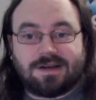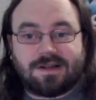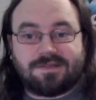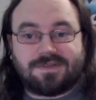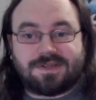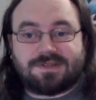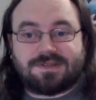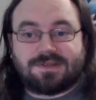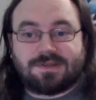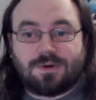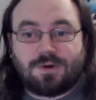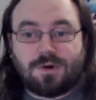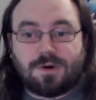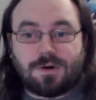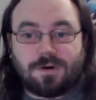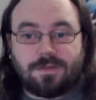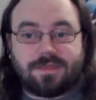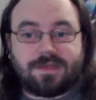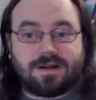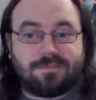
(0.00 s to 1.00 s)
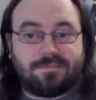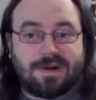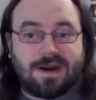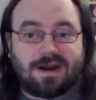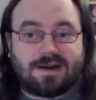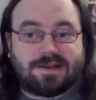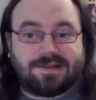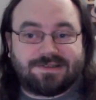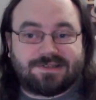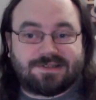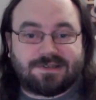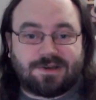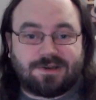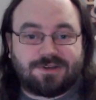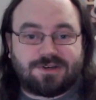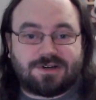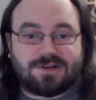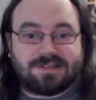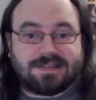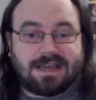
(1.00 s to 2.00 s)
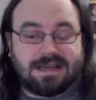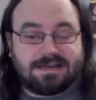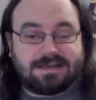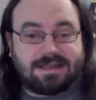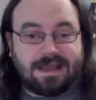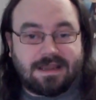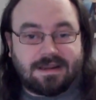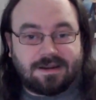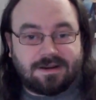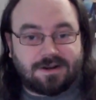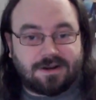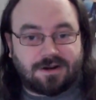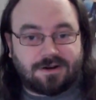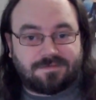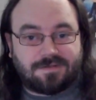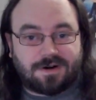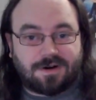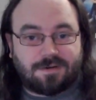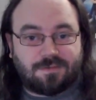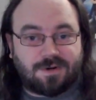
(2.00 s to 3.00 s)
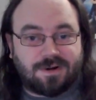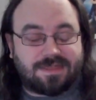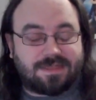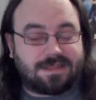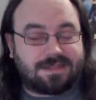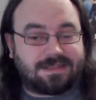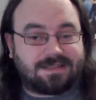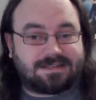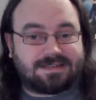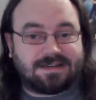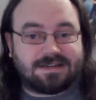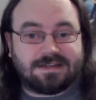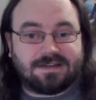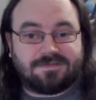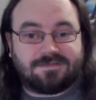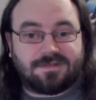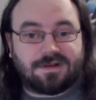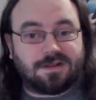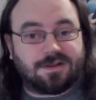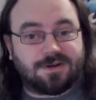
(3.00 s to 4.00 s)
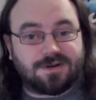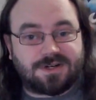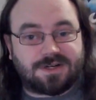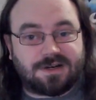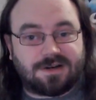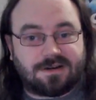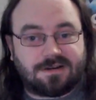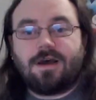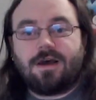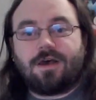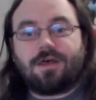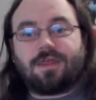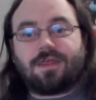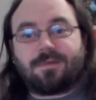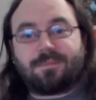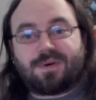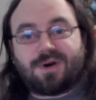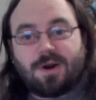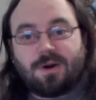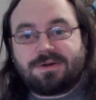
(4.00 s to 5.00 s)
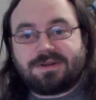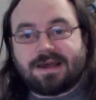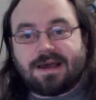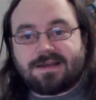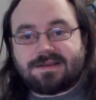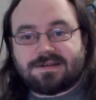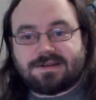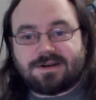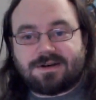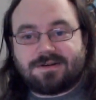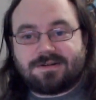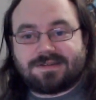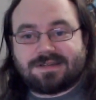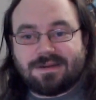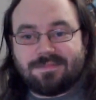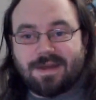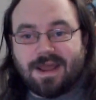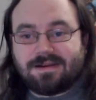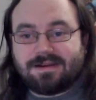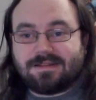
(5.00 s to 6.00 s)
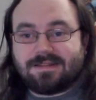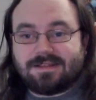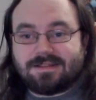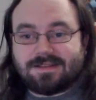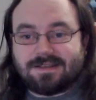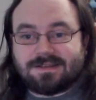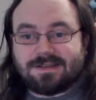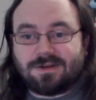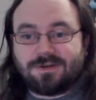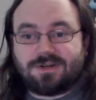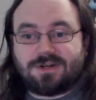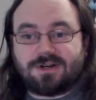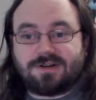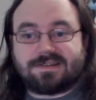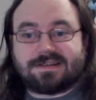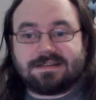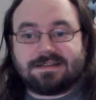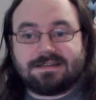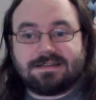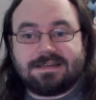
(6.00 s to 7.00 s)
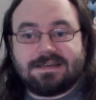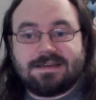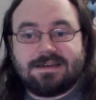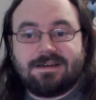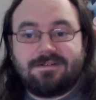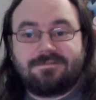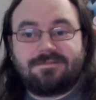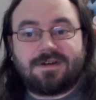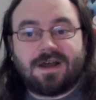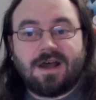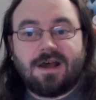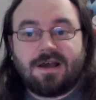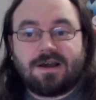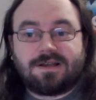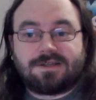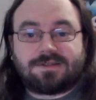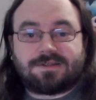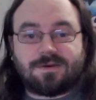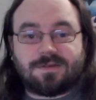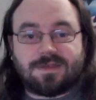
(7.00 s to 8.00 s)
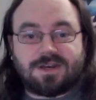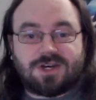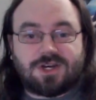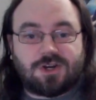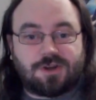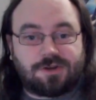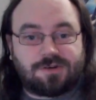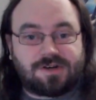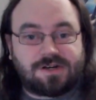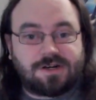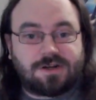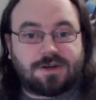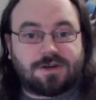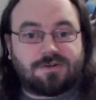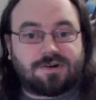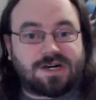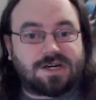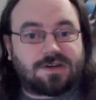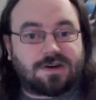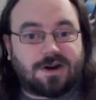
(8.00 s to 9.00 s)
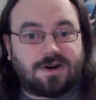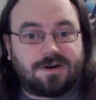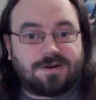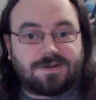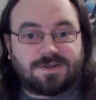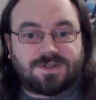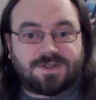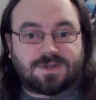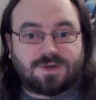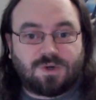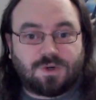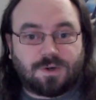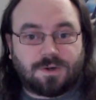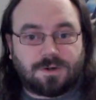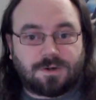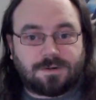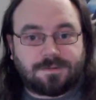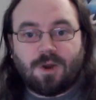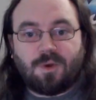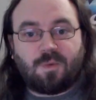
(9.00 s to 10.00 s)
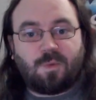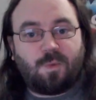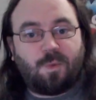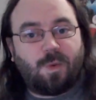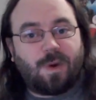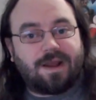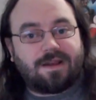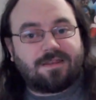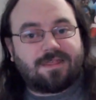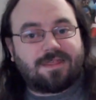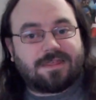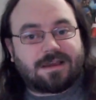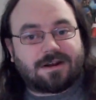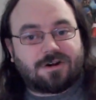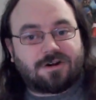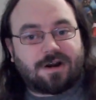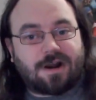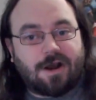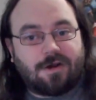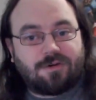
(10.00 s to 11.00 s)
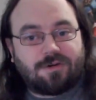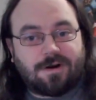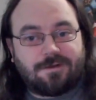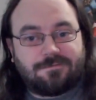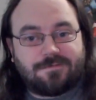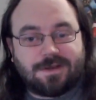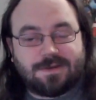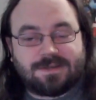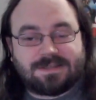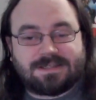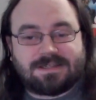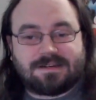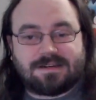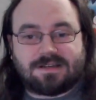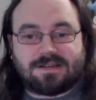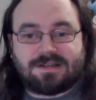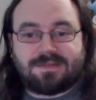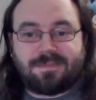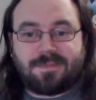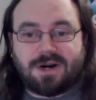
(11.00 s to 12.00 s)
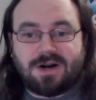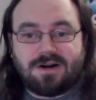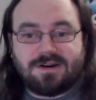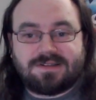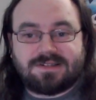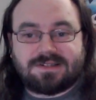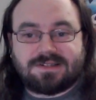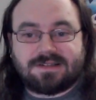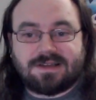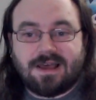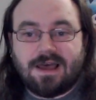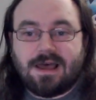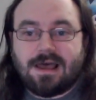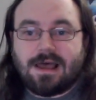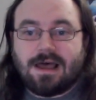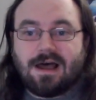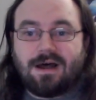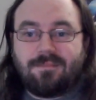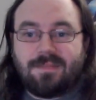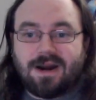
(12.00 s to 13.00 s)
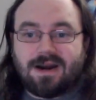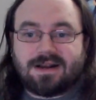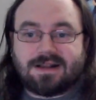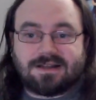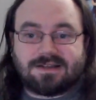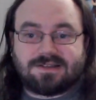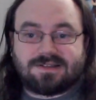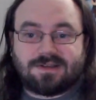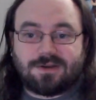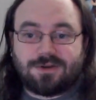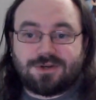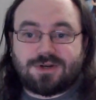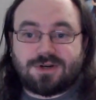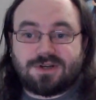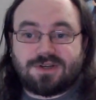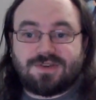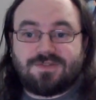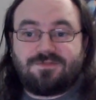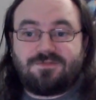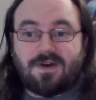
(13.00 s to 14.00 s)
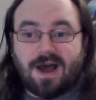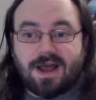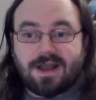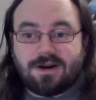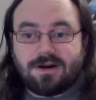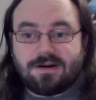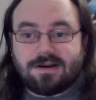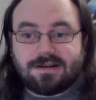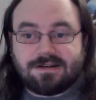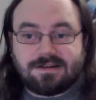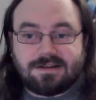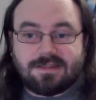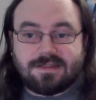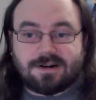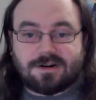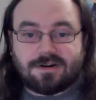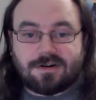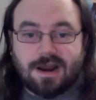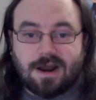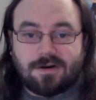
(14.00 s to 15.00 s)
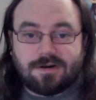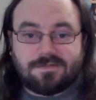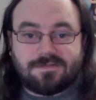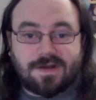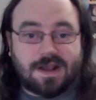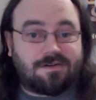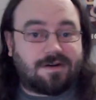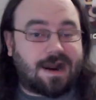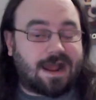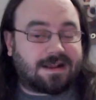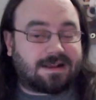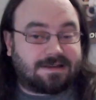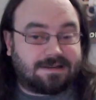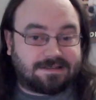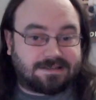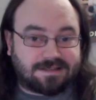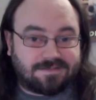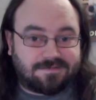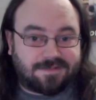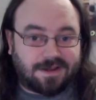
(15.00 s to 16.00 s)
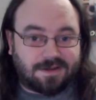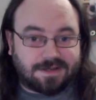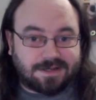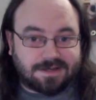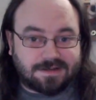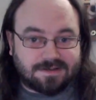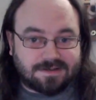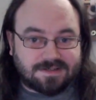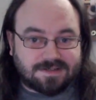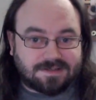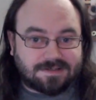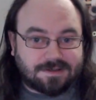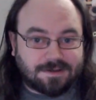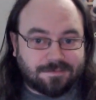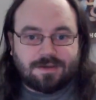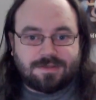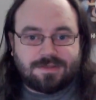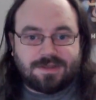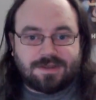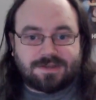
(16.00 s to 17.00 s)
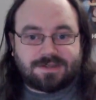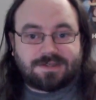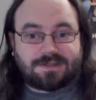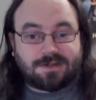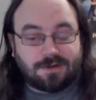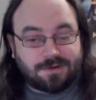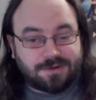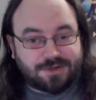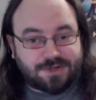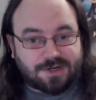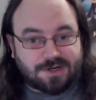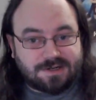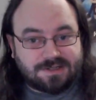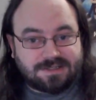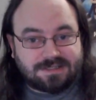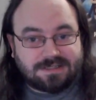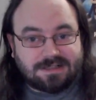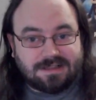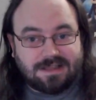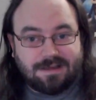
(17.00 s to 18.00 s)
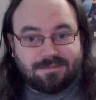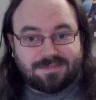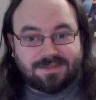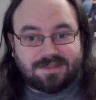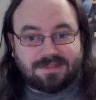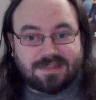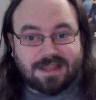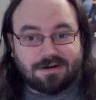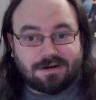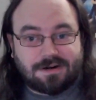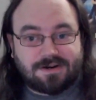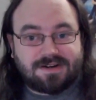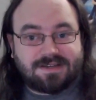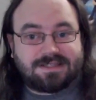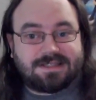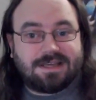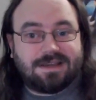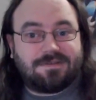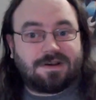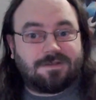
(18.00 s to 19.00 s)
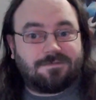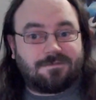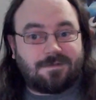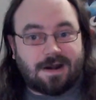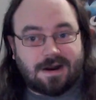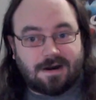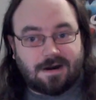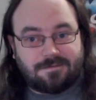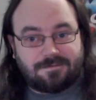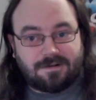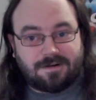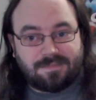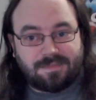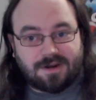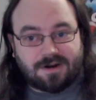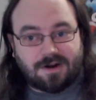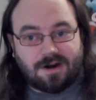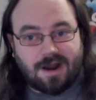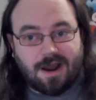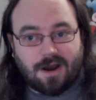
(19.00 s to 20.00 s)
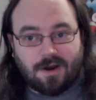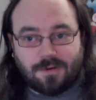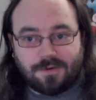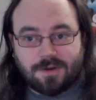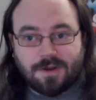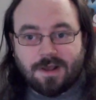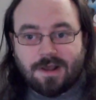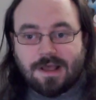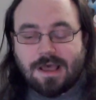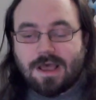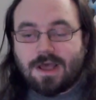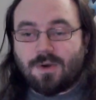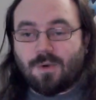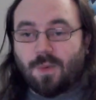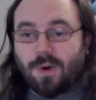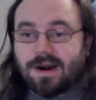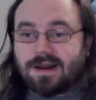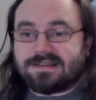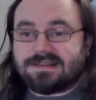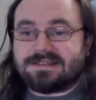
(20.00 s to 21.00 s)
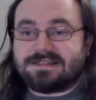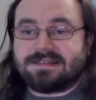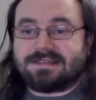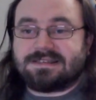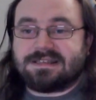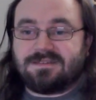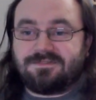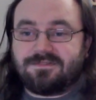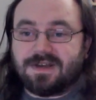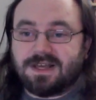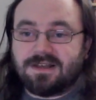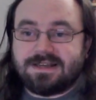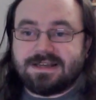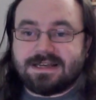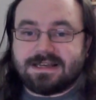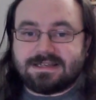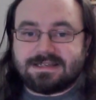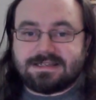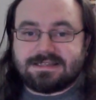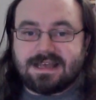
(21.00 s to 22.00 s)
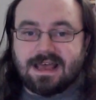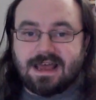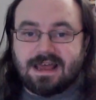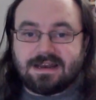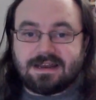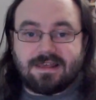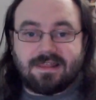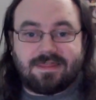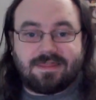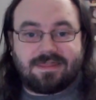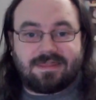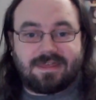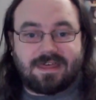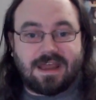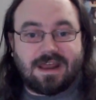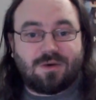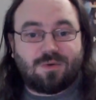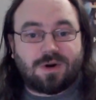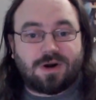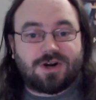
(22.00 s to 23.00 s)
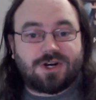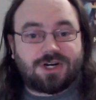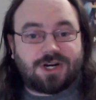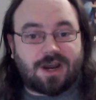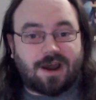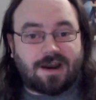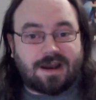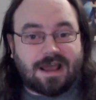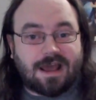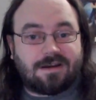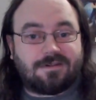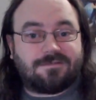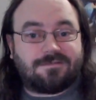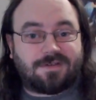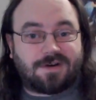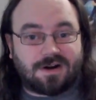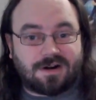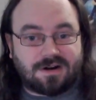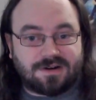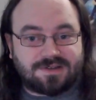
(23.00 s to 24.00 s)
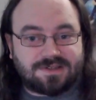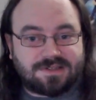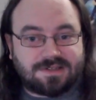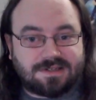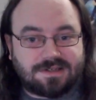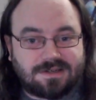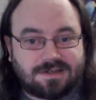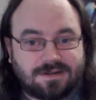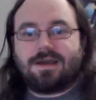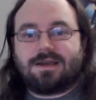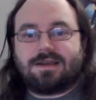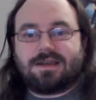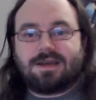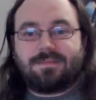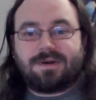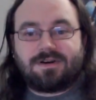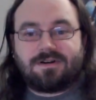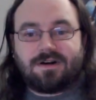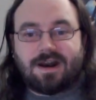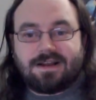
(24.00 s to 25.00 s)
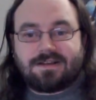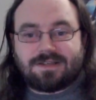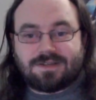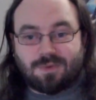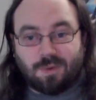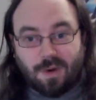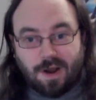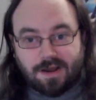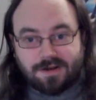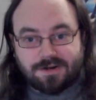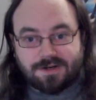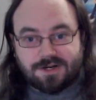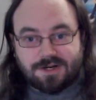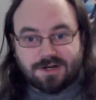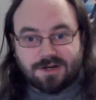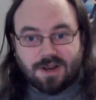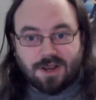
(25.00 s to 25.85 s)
of a school that American soldiers had taken over within the city of Fallujah. The protesters demanded that the soldiers leave so the children could return to school. When the crowd refused to disperse, American soldiers fired into the crowd of Iraqi civilians. The soldiers claimed that they were receiving fire from the crowd, whereas the civilians said they were shot at first. Human Rights Watch,